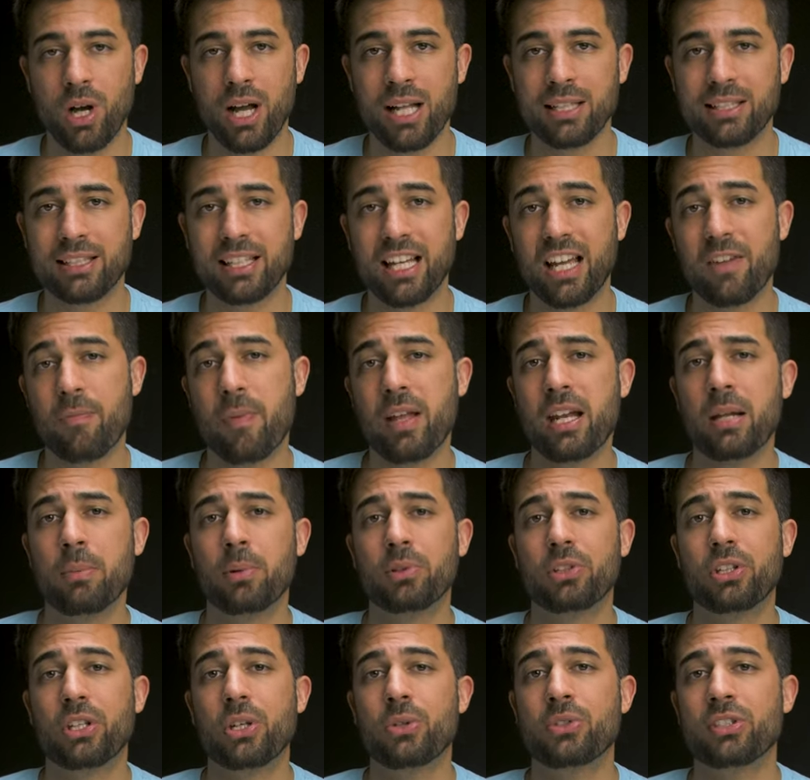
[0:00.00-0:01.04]
watts, I've been
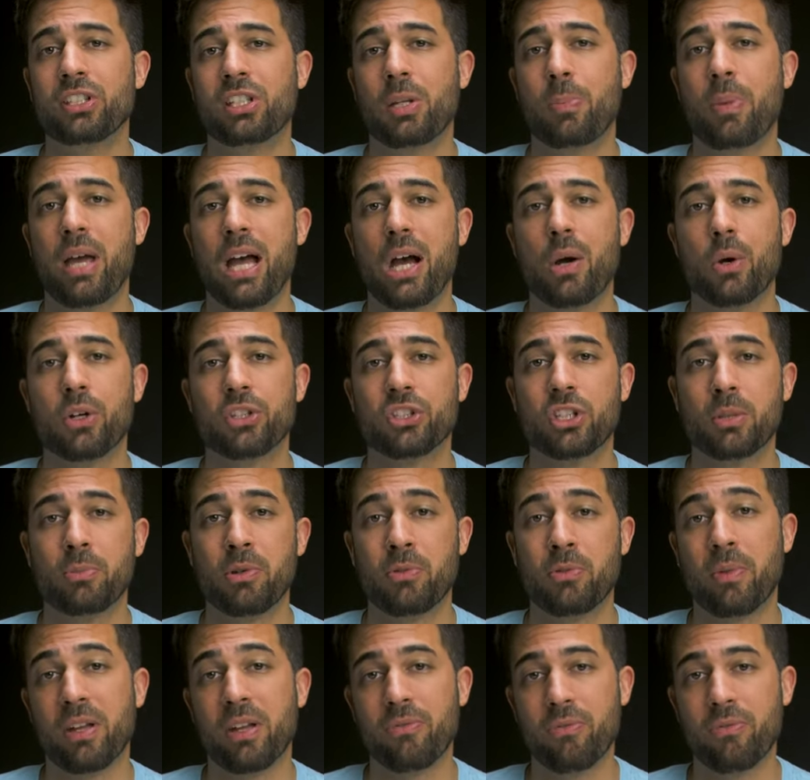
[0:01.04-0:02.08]
able to use it to power some
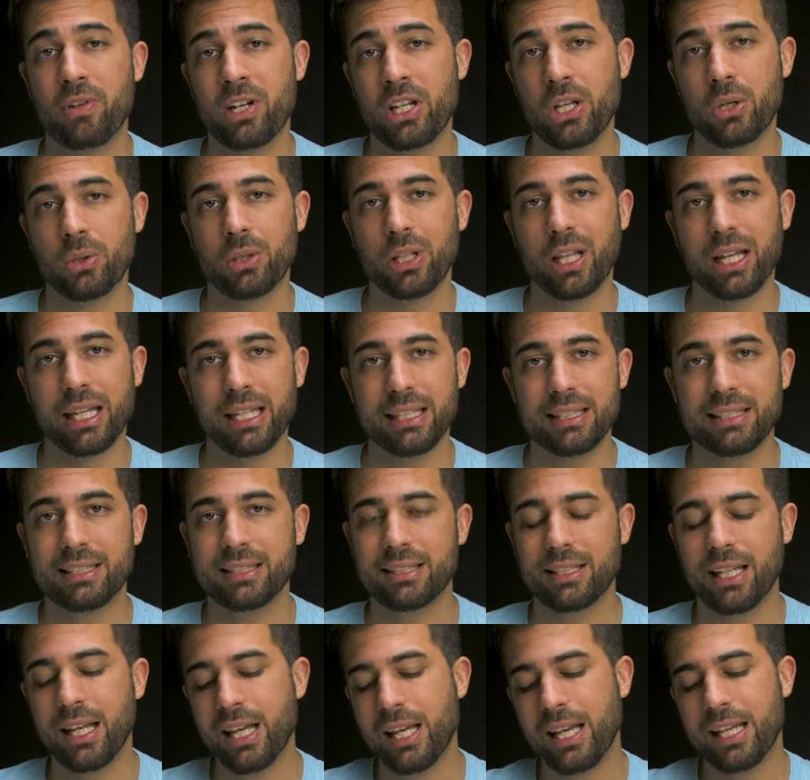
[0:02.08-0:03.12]
of my video
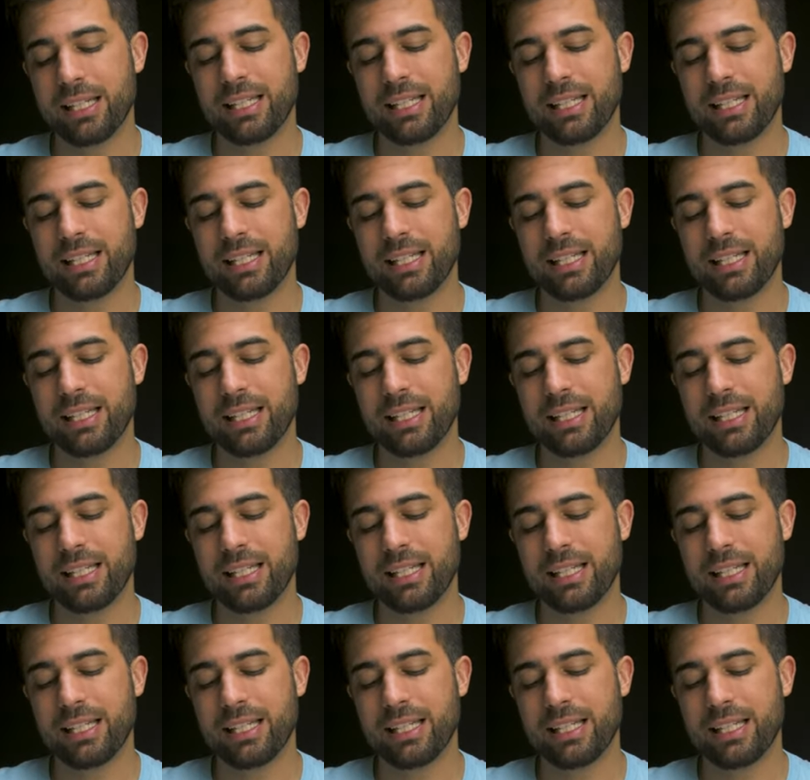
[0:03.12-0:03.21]
lights.